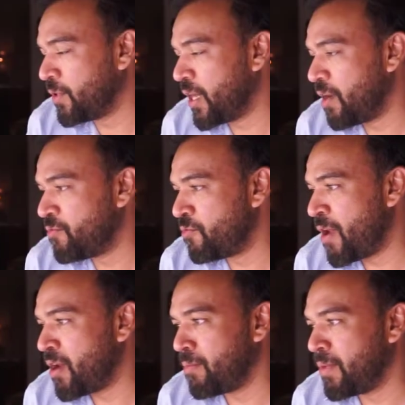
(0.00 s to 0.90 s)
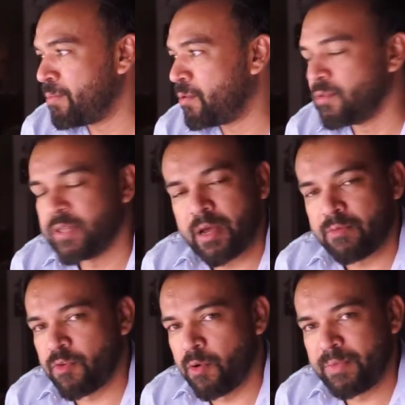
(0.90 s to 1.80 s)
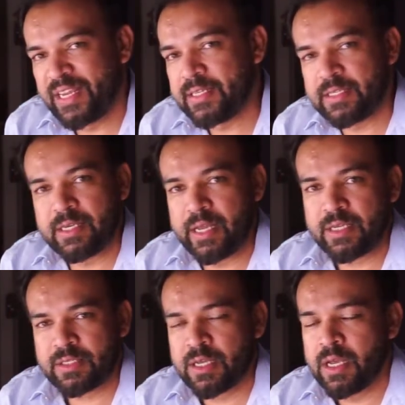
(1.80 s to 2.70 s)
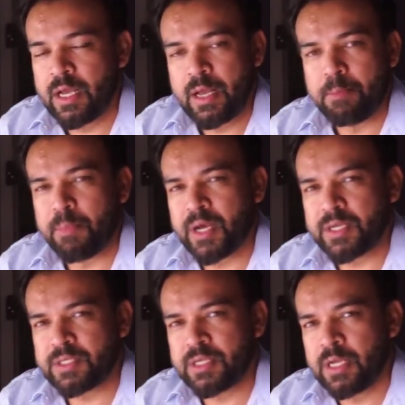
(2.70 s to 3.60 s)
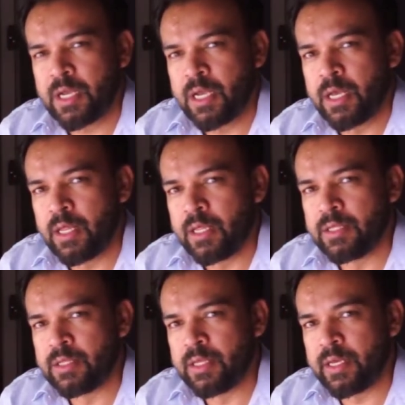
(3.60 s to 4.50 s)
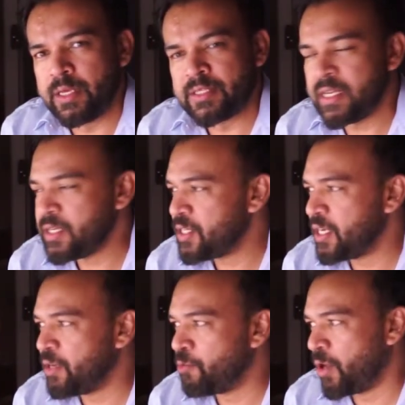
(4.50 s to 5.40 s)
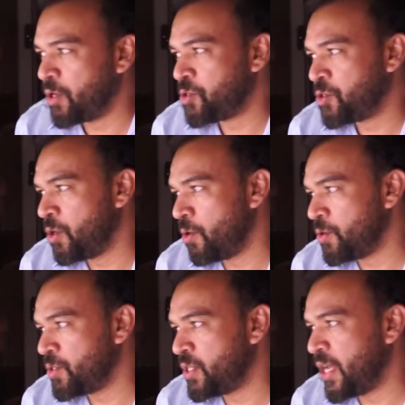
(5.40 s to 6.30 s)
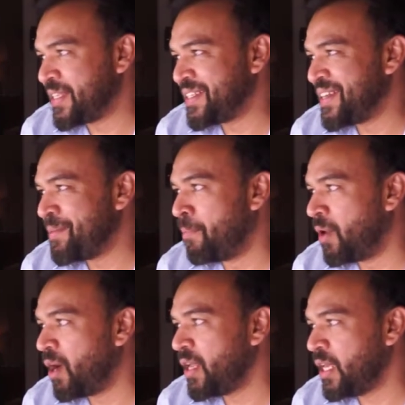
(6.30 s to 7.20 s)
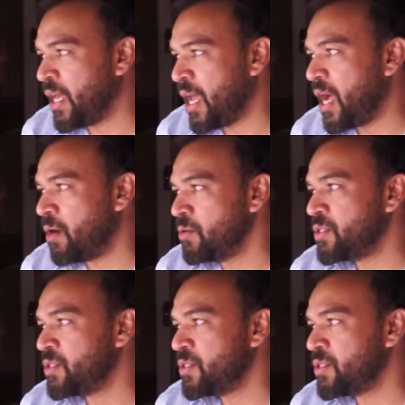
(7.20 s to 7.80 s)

that I've randomly pulled out from internet, but essentially what it shows that buying a house